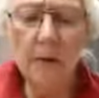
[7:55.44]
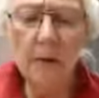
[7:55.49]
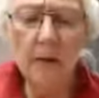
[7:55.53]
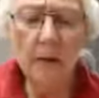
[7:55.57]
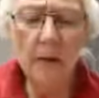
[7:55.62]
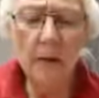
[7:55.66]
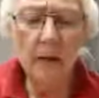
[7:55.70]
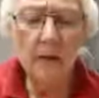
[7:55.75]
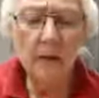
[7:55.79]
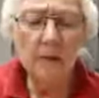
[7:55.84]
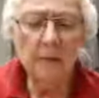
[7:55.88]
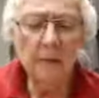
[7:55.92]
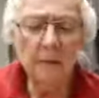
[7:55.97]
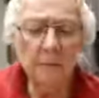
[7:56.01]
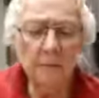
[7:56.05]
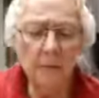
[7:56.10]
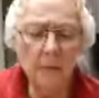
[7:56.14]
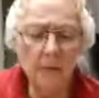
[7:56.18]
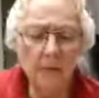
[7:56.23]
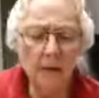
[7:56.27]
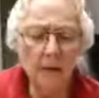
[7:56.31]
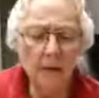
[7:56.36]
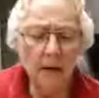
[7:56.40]
nice
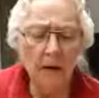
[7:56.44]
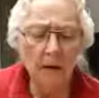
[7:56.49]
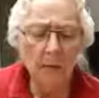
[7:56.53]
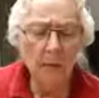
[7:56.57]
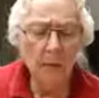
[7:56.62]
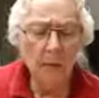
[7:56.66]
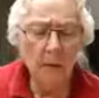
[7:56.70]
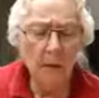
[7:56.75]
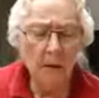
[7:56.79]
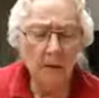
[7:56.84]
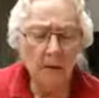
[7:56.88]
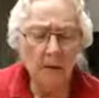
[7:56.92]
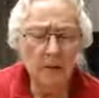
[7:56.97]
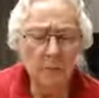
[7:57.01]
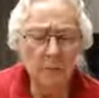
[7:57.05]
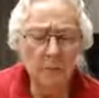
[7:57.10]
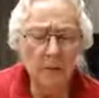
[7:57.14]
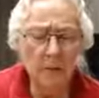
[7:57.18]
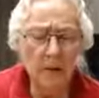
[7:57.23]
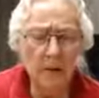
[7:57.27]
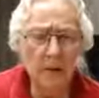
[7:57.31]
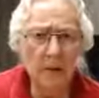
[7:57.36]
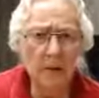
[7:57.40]
for a relish
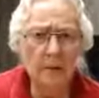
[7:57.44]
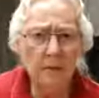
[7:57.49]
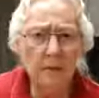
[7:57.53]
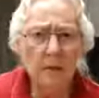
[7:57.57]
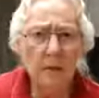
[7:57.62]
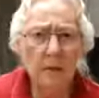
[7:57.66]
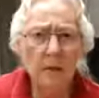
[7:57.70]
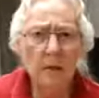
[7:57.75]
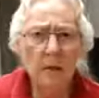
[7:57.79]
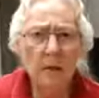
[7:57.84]
plate,